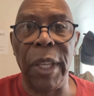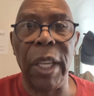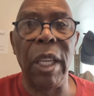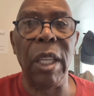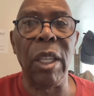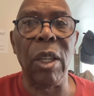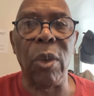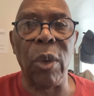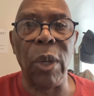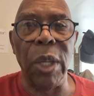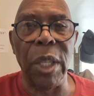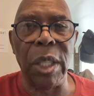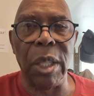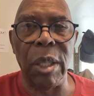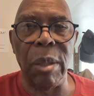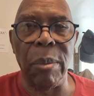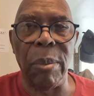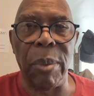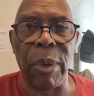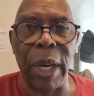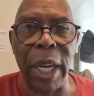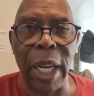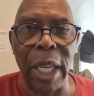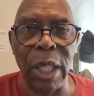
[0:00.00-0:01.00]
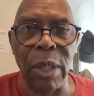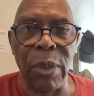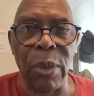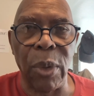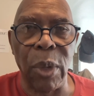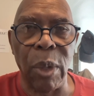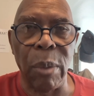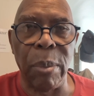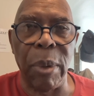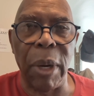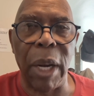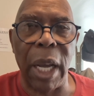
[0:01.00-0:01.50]
increase in price for
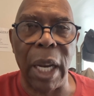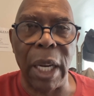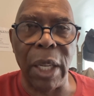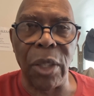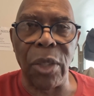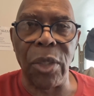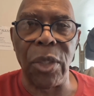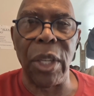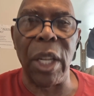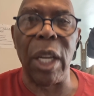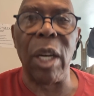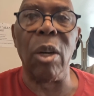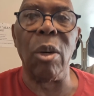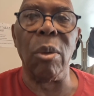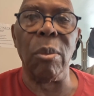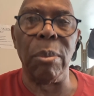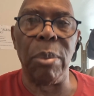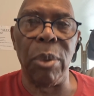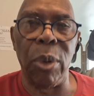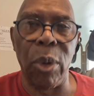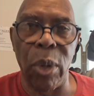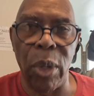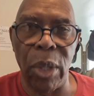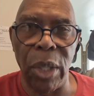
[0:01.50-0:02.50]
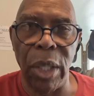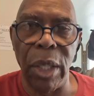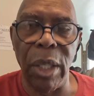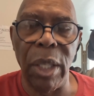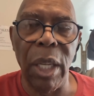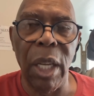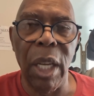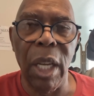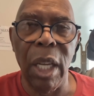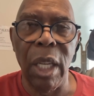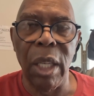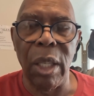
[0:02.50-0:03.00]
the products that are imported
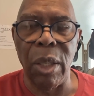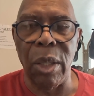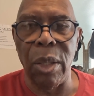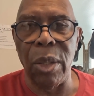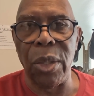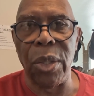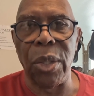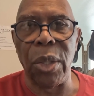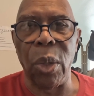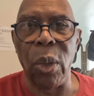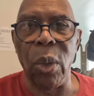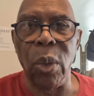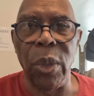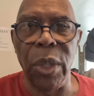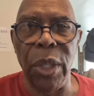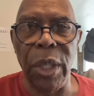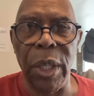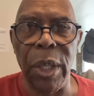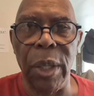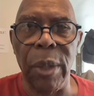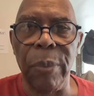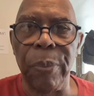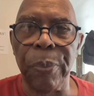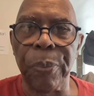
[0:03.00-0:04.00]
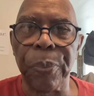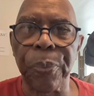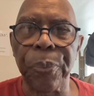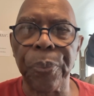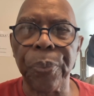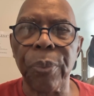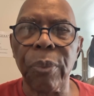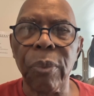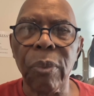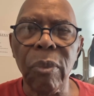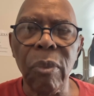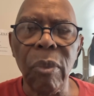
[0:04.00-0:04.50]
that are sold here.
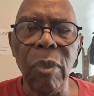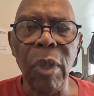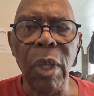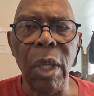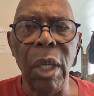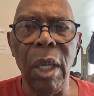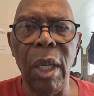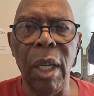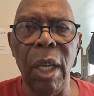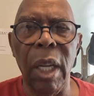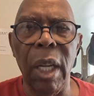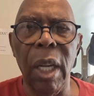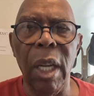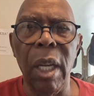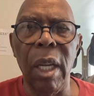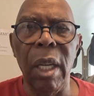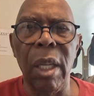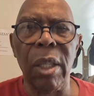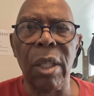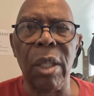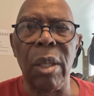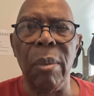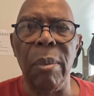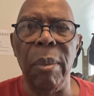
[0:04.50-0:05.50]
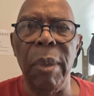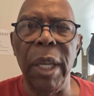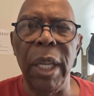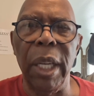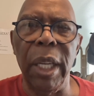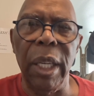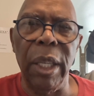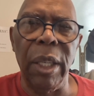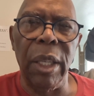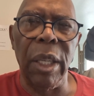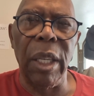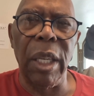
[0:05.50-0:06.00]
To
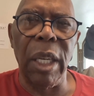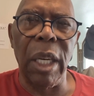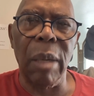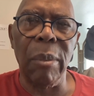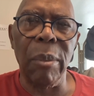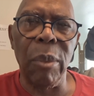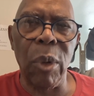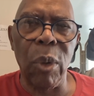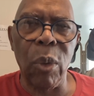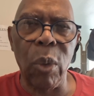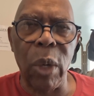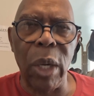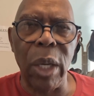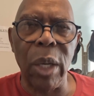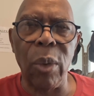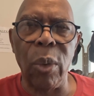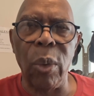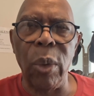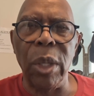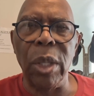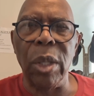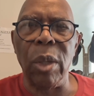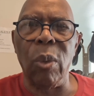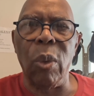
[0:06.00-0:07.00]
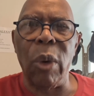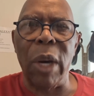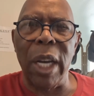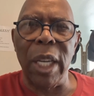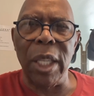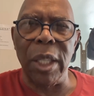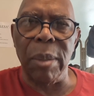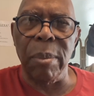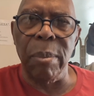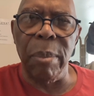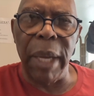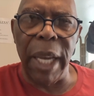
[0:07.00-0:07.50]
me, the number one reason why
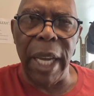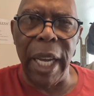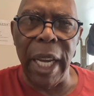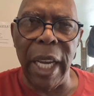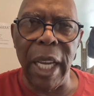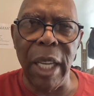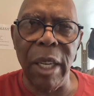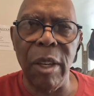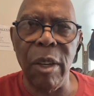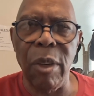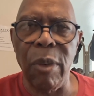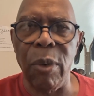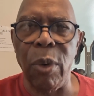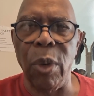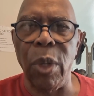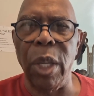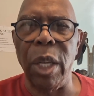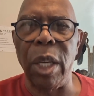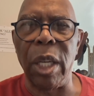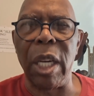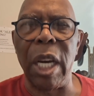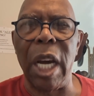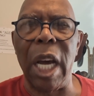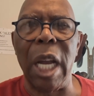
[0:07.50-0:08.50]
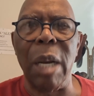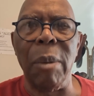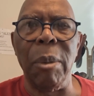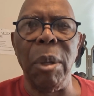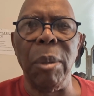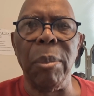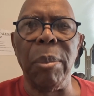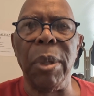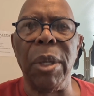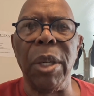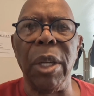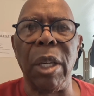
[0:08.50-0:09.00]
it's bad for the economy,
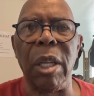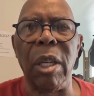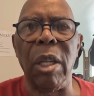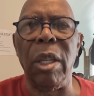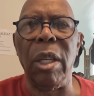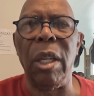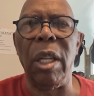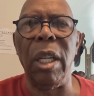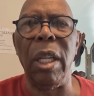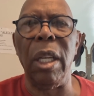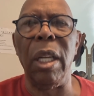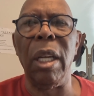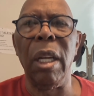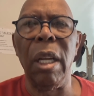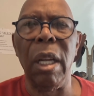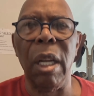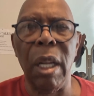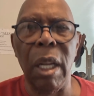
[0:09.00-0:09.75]
particularly